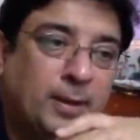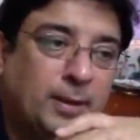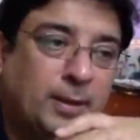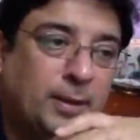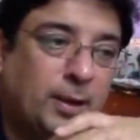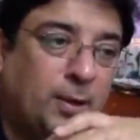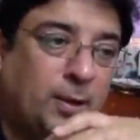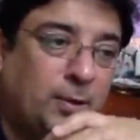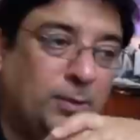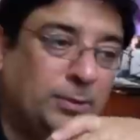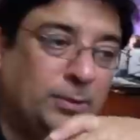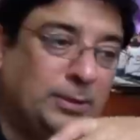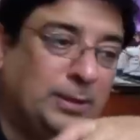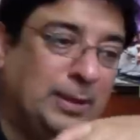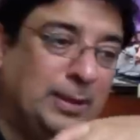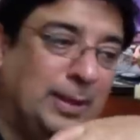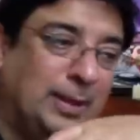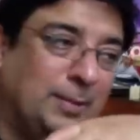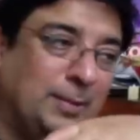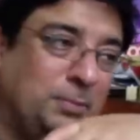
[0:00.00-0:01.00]
Now,
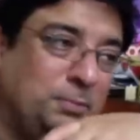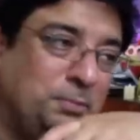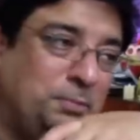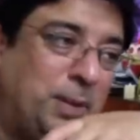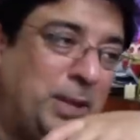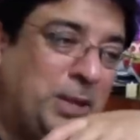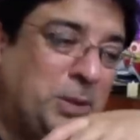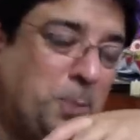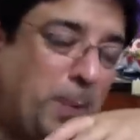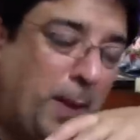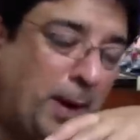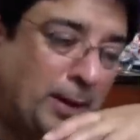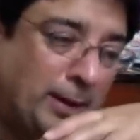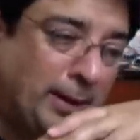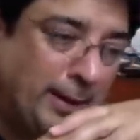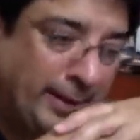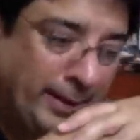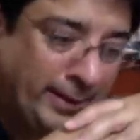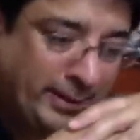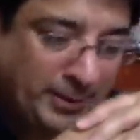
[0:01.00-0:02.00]
the best part
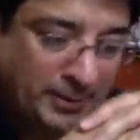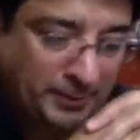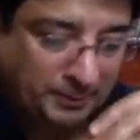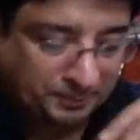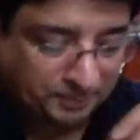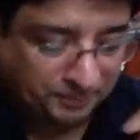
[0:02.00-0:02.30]
is